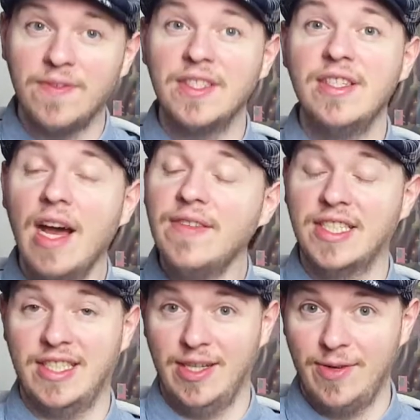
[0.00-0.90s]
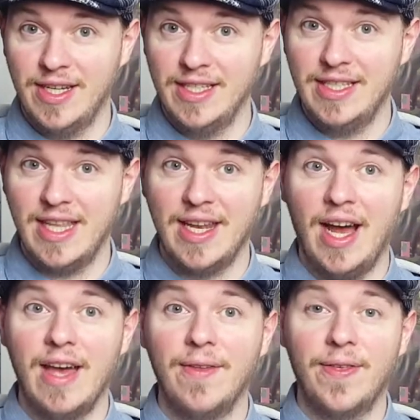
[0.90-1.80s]
another series that I
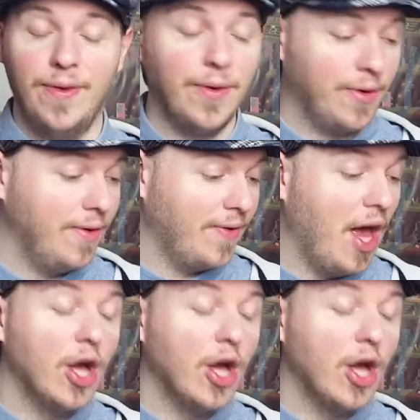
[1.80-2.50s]
have thought of